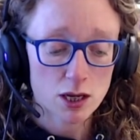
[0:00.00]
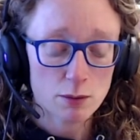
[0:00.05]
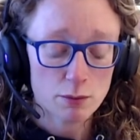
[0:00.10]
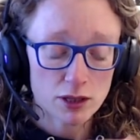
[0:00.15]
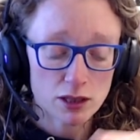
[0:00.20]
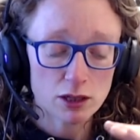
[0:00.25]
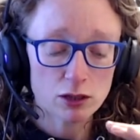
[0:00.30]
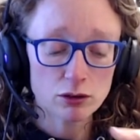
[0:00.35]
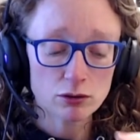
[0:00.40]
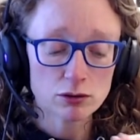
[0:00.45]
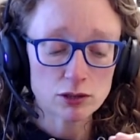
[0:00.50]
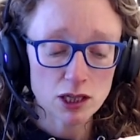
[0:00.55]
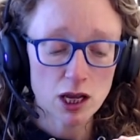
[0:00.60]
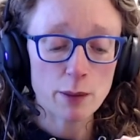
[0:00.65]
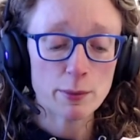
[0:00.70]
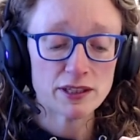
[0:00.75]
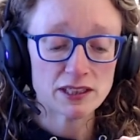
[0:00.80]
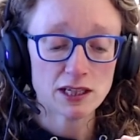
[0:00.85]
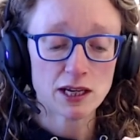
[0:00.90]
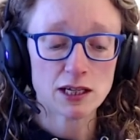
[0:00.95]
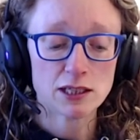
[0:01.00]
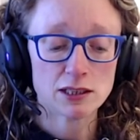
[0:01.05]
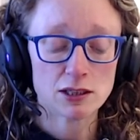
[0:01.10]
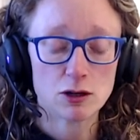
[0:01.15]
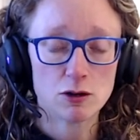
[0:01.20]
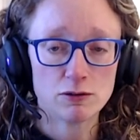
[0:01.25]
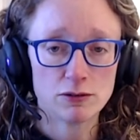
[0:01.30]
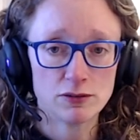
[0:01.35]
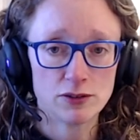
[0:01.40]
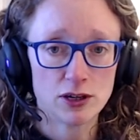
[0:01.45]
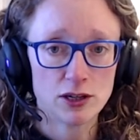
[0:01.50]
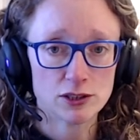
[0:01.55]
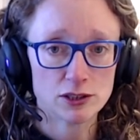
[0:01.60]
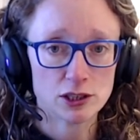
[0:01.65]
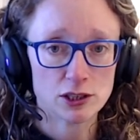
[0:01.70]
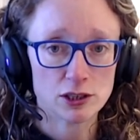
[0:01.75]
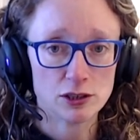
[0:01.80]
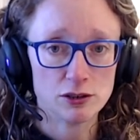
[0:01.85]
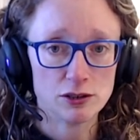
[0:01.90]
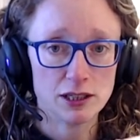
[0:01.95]
But in the long term, it takes it off of our
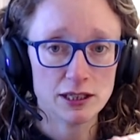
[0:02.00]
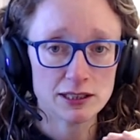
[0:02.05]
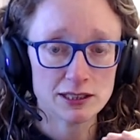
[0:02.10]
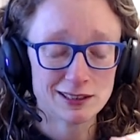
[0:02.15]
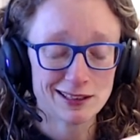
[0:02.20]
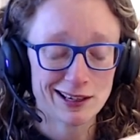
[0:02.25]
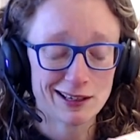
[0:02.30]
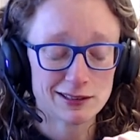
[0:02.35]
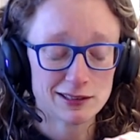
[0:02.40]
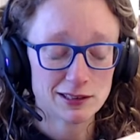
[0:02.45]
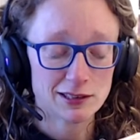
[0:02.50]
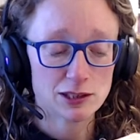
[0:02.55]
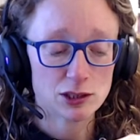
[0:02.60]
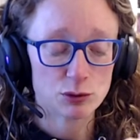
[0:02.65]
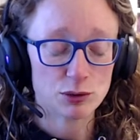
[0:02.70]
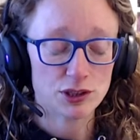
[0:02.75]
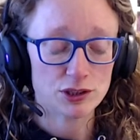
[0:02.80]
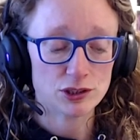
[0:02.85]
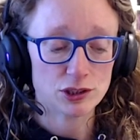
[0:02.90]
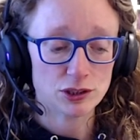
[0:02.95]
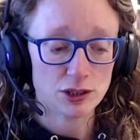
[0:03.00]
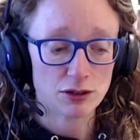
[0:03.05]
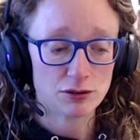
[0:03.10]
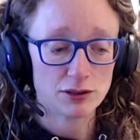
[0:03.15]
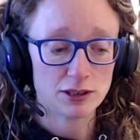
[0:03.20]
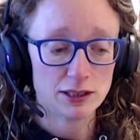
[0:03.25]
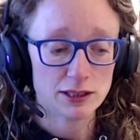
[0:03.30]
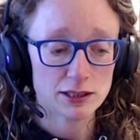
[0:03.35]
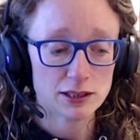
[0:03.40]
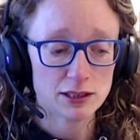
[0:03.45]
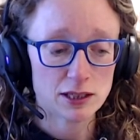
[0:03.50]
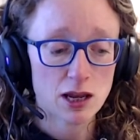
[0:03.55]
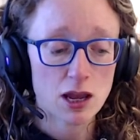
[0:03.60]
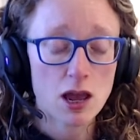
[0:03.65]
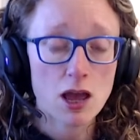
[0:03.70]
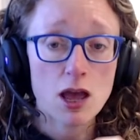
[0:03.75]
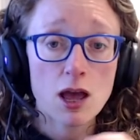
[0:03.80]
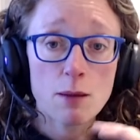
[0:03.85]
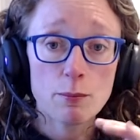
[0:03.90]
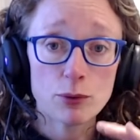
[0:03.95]
to do list, adds it to our to don't list,
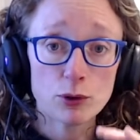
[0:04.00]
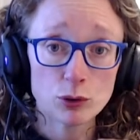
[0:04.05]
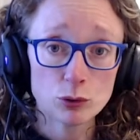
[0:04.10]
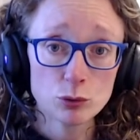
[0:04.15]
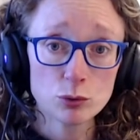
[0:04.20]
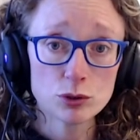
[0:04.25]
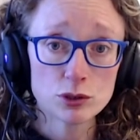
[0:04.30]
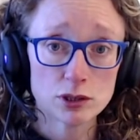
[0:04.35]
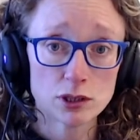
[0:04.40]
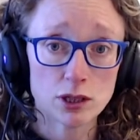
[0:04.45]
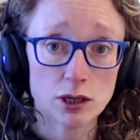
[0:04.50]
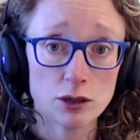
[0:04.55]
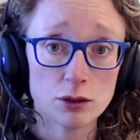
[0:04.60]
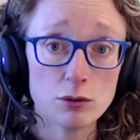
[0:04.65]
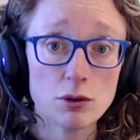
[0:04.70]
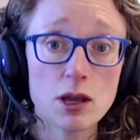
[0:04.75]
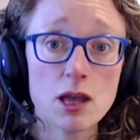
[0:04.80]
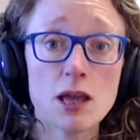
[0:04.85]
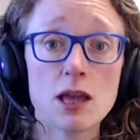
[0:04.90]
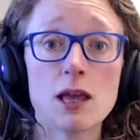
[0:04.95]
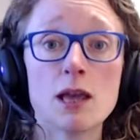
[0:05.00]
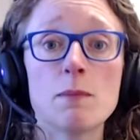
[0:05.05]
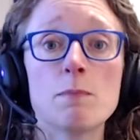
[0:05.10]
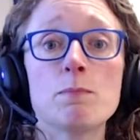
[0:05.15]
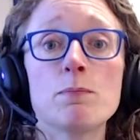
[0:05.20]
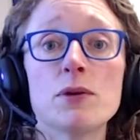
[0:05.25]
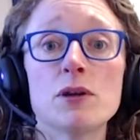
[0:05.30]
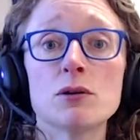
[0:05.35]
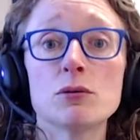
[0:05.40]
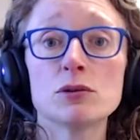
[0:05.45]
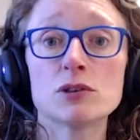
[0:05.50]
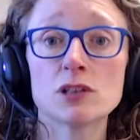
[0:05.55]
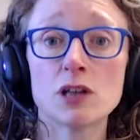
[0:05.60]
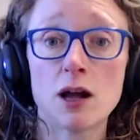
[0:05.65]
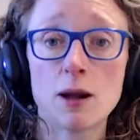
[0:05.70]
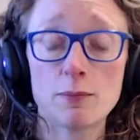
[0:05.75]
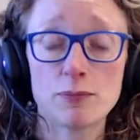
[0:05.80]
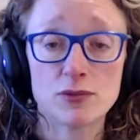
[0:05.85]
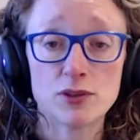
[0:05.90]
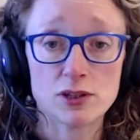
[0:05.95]
but also it builds
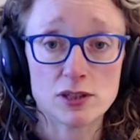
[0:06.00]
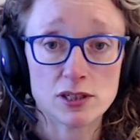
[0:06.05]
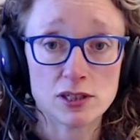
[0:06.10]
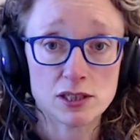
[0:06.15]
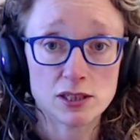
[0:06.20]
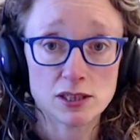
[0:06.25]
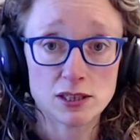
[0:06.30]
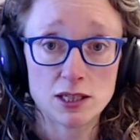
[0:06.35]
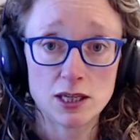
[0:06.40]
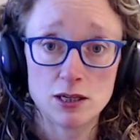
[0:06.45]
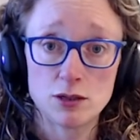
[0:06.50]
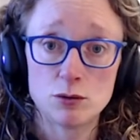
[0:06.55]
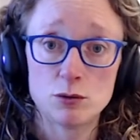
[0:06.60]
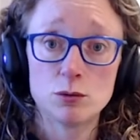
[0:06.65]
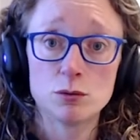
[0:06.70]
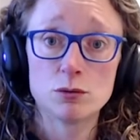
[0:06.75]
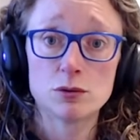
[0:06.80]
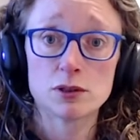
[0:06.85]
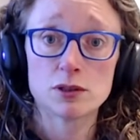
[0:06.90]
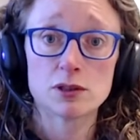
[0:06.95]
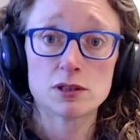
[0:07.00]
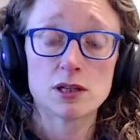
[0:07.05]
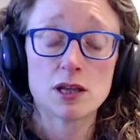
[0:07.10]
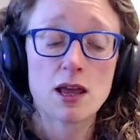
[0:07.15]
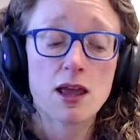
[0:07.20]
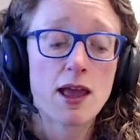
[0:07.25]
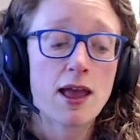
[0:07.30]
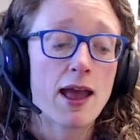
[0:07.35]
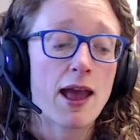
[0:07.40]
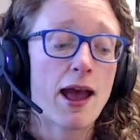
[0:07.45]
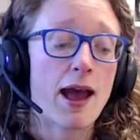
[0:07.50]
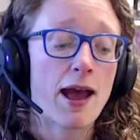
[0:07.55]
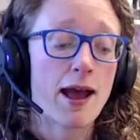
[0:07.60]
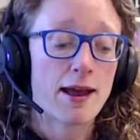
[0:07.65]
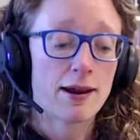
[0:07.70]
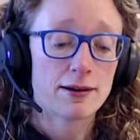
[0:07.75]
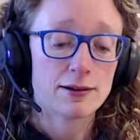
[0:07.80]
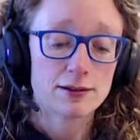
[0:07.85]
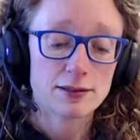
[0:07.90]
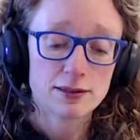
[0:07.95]
up the skills
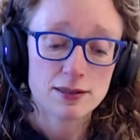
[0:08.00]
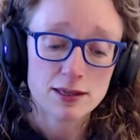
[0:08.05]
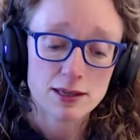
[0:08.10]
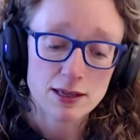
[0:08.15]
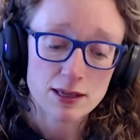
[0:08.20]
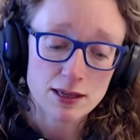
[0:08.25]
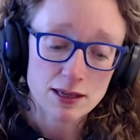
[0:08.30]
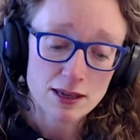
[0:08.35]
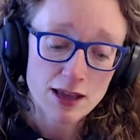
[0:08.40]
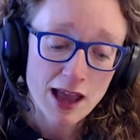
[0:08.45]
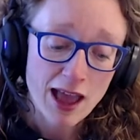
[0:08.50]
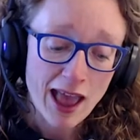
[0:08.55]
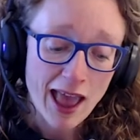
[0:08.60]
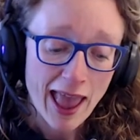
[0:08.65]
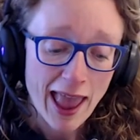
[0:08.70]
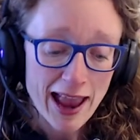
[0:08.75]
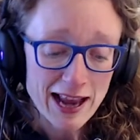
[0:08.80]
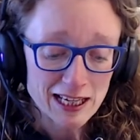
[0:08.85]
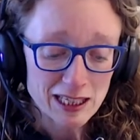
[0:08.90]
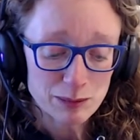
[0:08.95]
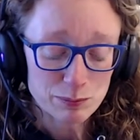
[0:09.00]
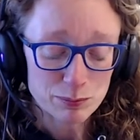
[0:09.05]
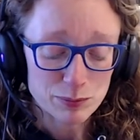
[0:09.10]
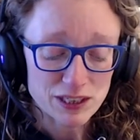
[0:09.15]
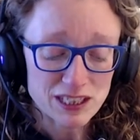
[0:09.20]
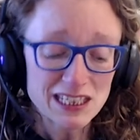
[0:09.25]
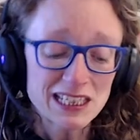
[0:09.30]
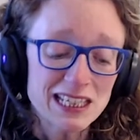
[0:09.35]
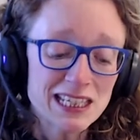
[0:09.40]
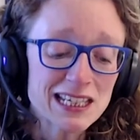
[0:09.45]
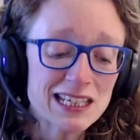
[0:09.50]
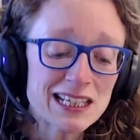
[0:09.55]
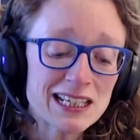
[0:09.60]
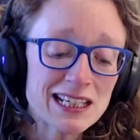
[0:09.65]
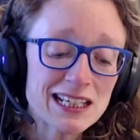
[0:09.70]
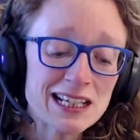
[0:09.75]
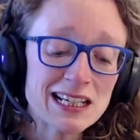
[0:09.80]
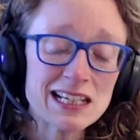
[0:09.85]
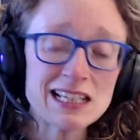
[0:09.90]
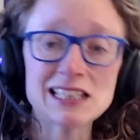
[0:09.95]
and the
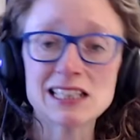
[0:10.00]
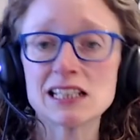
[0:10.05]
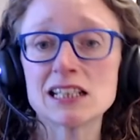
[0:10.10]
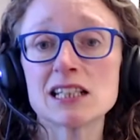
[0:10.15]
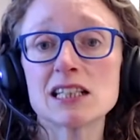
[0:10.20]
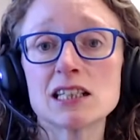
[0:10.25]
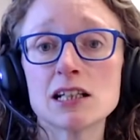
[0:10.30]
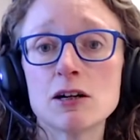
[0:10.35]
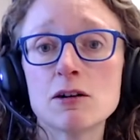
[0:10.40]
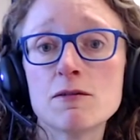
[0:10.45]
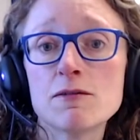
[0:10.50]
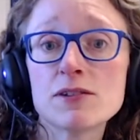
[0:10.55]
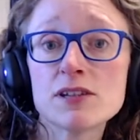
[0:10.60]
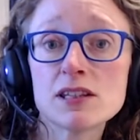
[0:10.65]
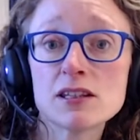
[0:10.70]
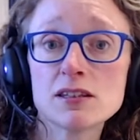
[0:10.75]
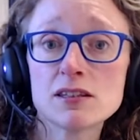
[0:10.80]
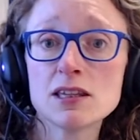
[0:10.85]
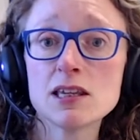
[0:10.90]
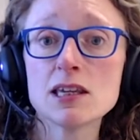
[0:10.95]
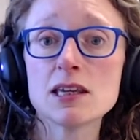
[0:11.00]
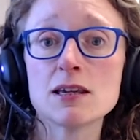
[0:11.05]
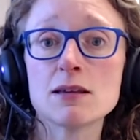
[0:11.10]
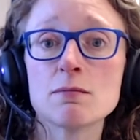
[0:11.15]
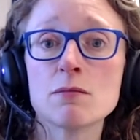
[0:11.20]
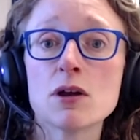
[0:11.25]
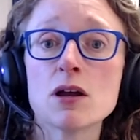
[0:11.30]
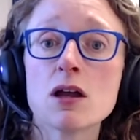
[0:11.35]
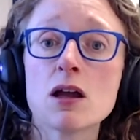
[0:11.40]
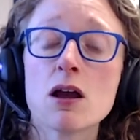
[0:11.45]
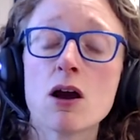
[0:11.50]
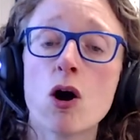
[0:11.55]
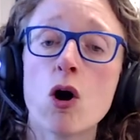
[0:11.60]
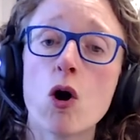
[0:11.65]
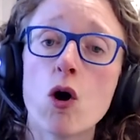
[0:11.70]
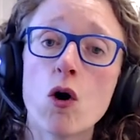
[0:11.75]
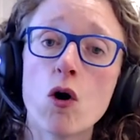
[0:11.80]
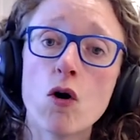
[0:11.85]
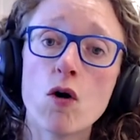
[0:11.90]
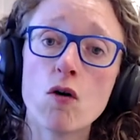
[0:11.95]
expertise and the self esteem
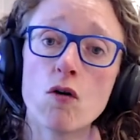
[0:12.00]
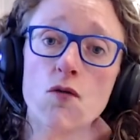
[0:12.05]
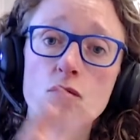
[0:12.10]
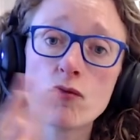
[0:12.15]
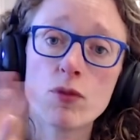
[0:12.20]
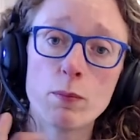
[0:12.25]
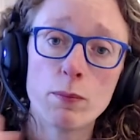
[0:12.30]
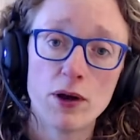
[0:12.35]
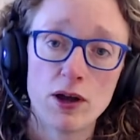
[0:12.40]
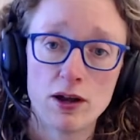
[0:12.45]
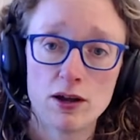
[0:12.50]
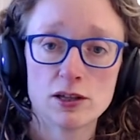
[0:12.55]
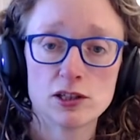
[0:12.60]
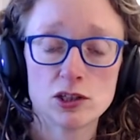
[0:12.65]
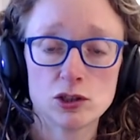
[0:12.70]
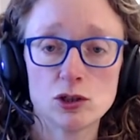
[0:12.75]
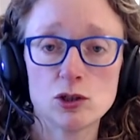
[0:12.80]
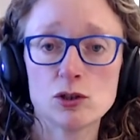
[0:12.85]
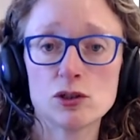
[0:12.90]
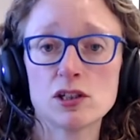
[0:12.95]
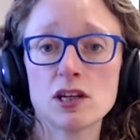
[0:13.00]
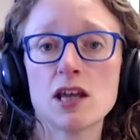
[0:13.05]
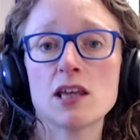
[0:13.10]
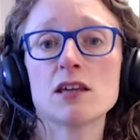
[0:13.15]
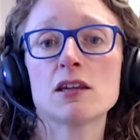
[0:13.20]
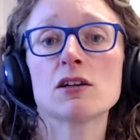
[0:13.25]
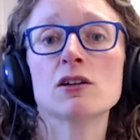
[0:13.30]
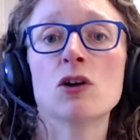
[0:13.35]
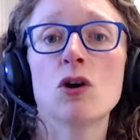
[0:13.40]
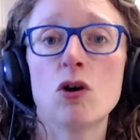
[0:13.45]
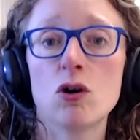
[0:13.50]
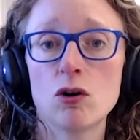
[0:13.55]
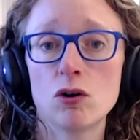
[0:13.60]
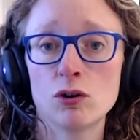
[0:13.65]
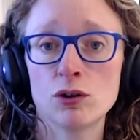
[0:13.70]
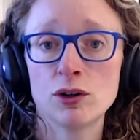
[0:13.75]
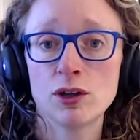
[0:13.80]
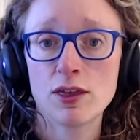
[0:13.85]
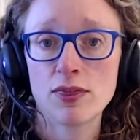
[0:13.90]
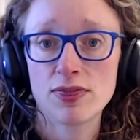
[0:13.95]
of the person who's taken
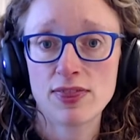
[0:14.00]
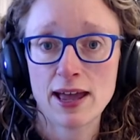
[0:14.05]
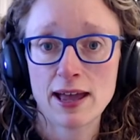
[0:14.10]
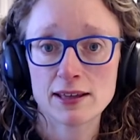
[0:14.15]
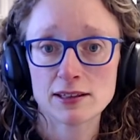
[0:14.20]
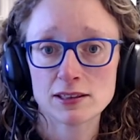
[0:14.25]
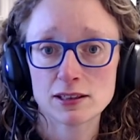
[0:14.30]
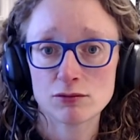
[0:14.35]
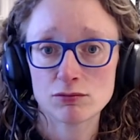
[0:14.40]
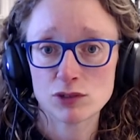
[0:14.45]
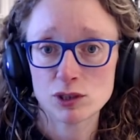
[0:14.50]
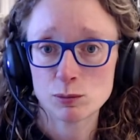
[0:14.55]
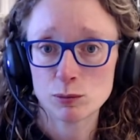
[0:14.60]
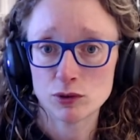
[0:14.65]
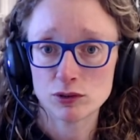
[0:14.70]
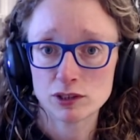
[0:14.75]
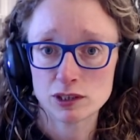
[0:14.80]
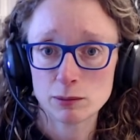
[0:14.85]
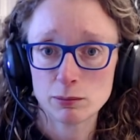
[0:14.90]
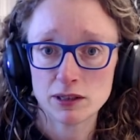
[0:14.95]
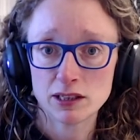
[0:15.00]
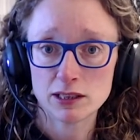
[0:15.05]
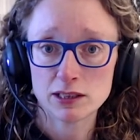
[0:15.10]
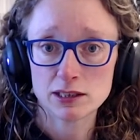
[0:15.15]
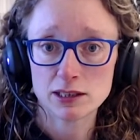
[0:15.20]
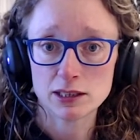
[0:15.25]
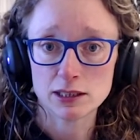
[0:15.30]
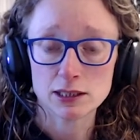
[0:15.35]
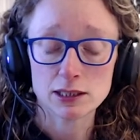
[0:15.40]
on that responsibility.